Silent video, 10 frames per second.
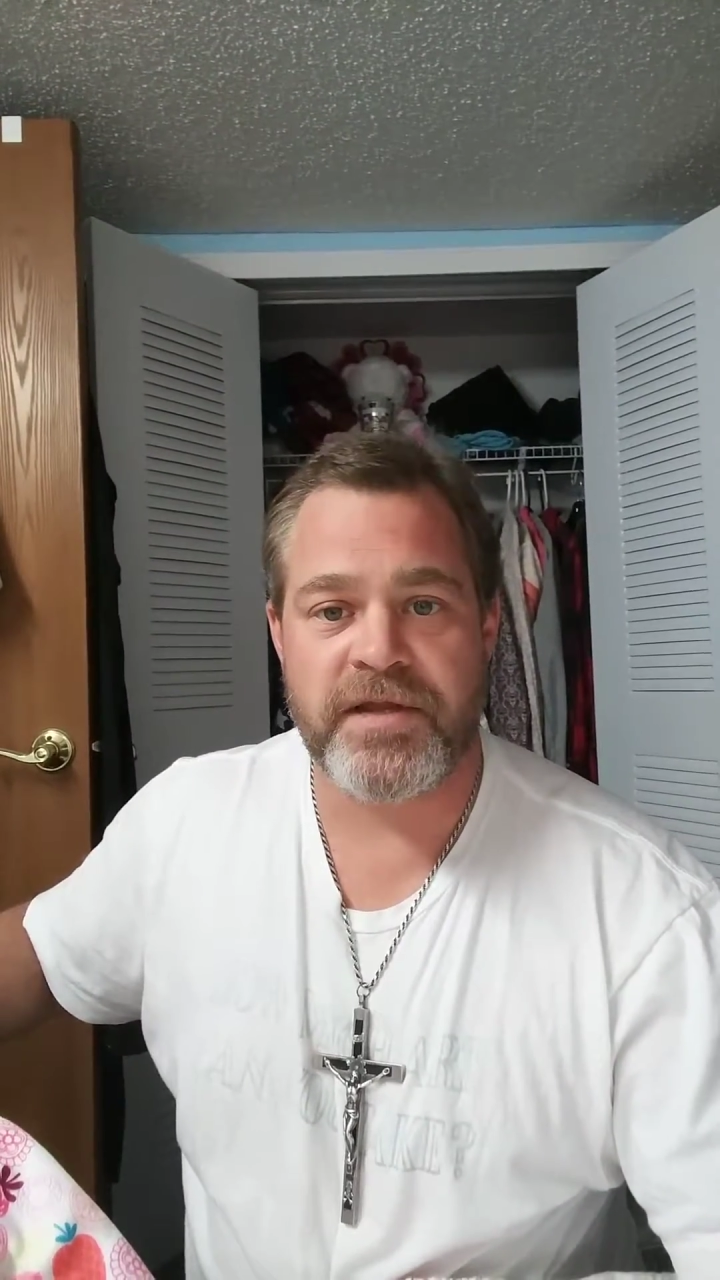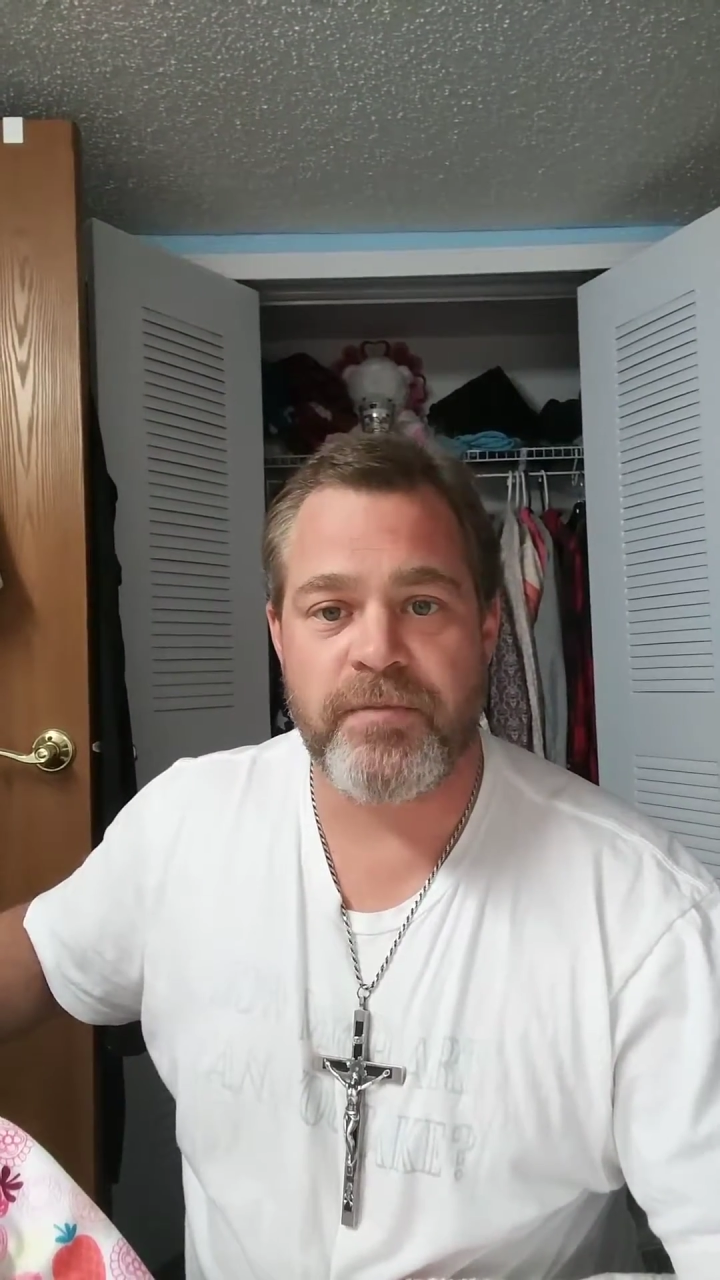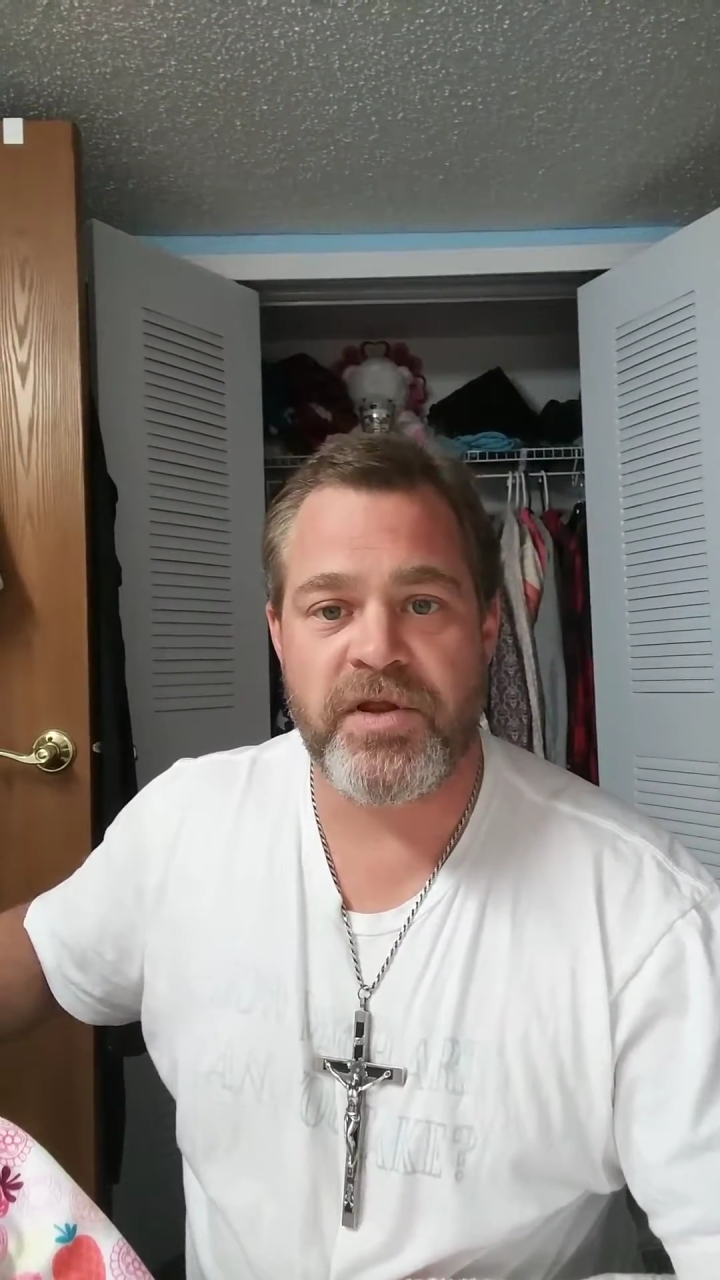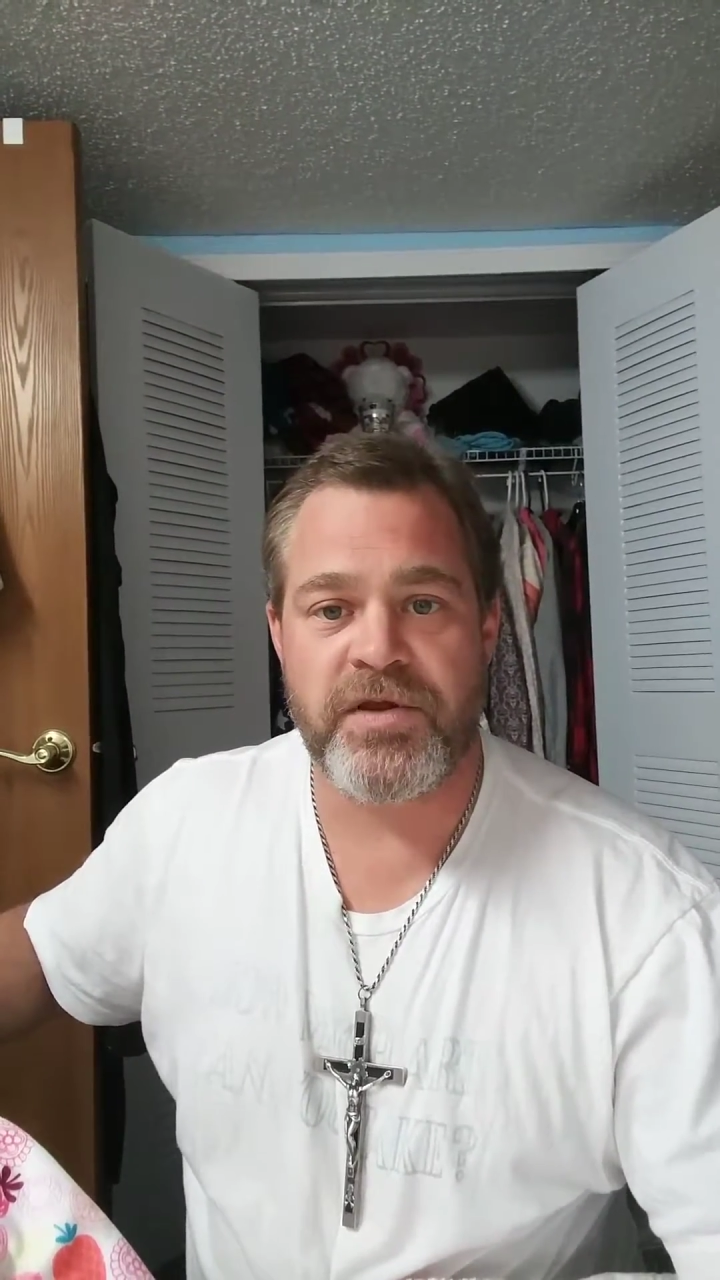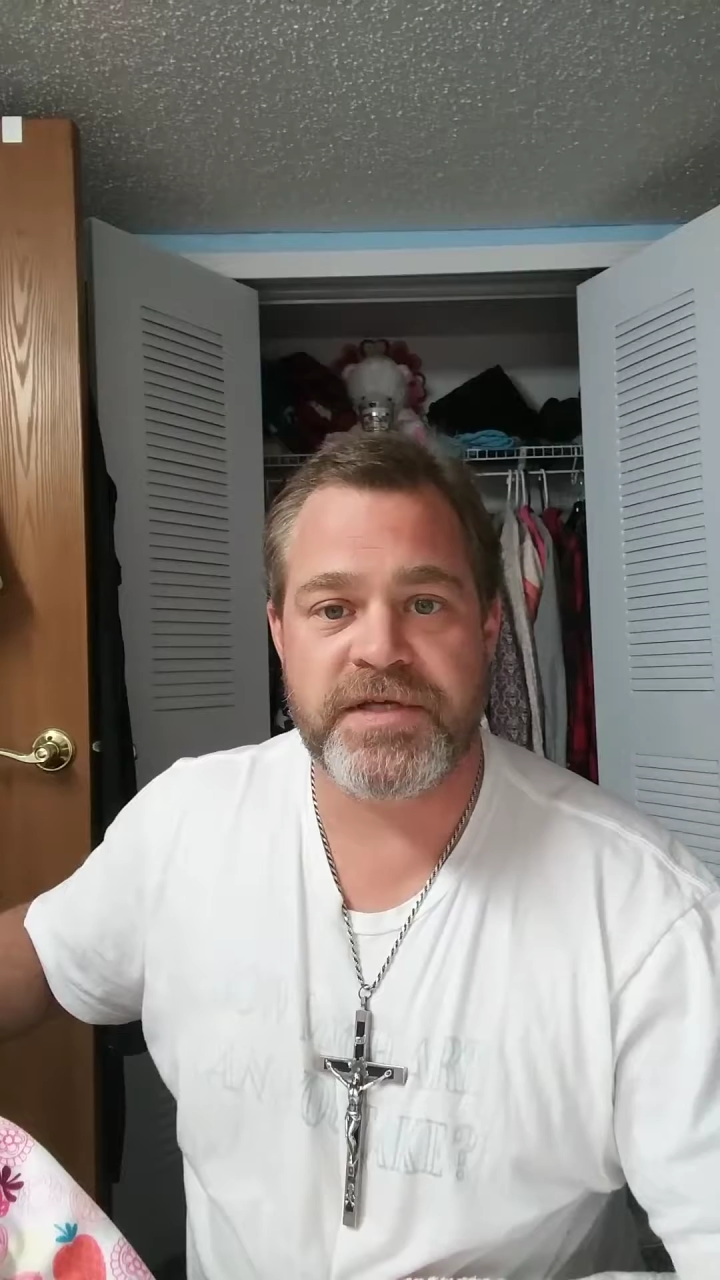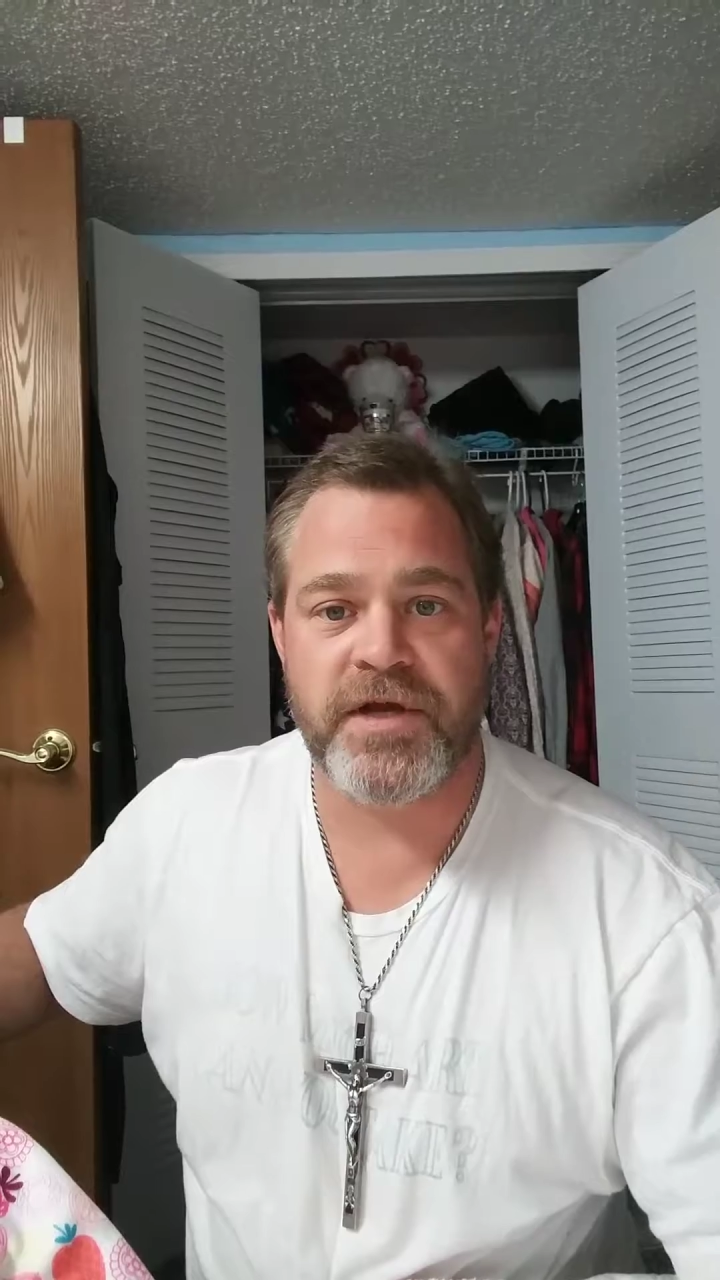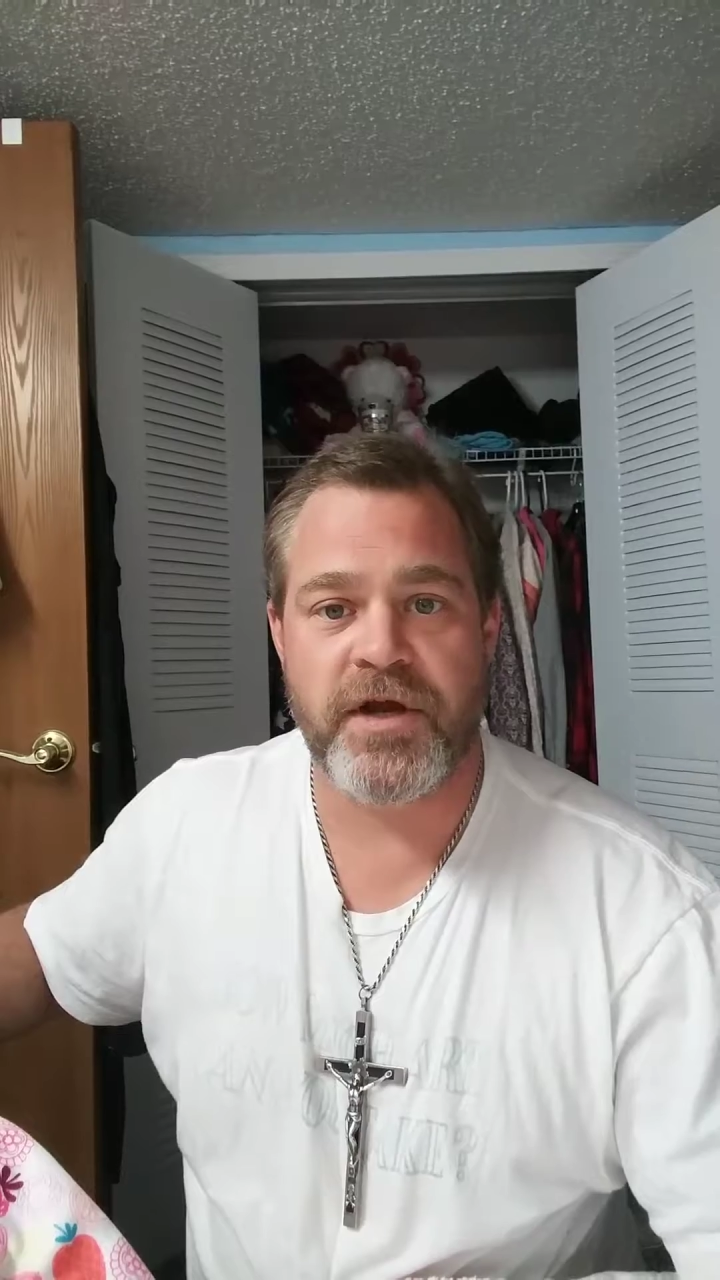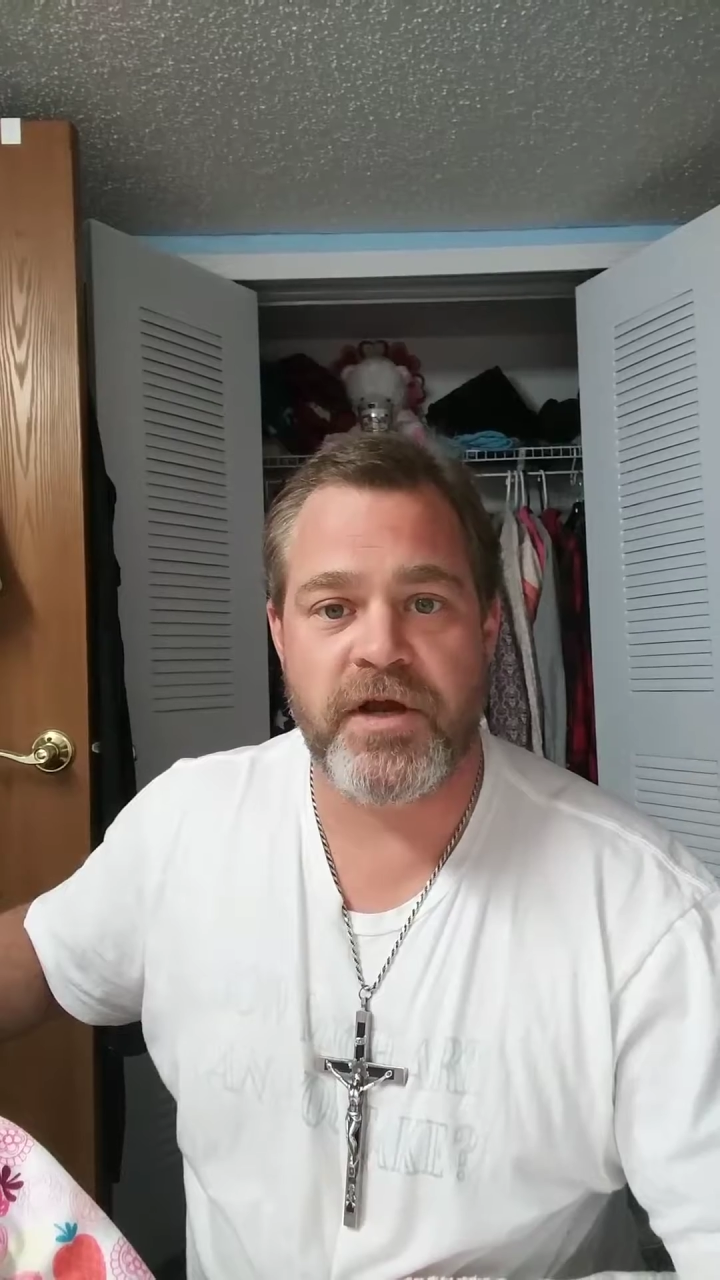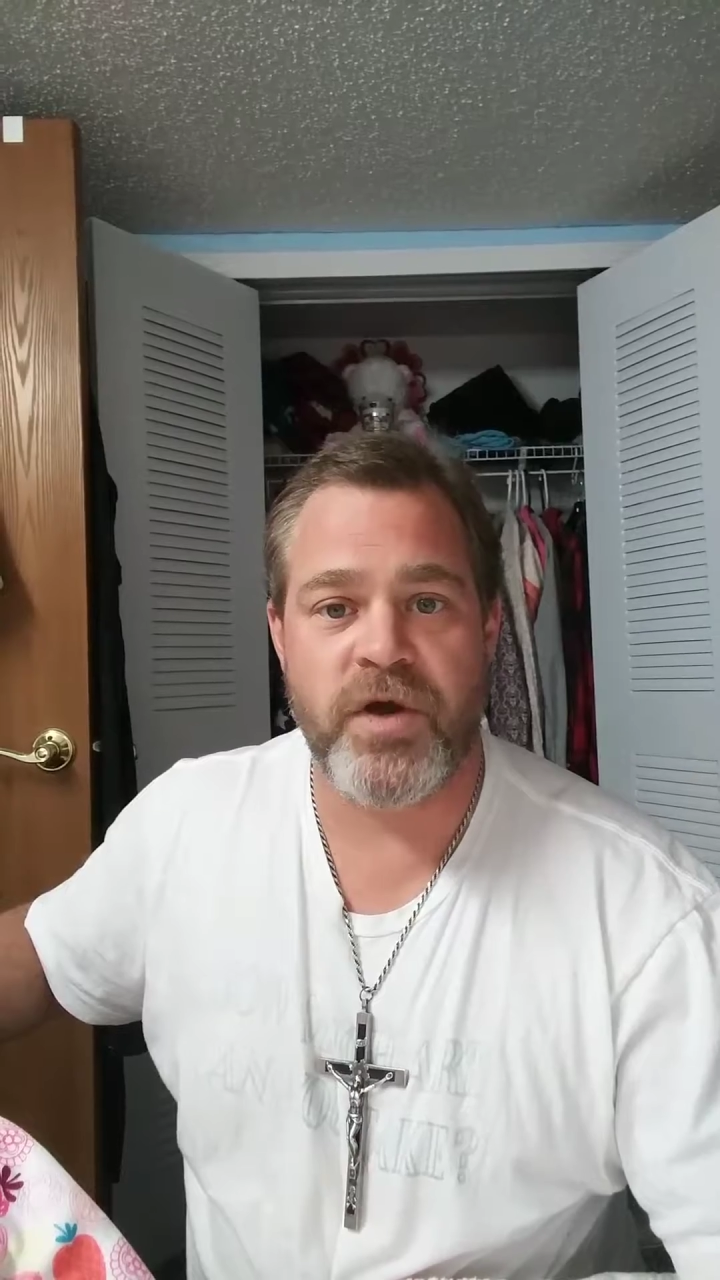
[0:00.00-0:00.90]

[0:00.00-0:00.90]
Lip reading: the military?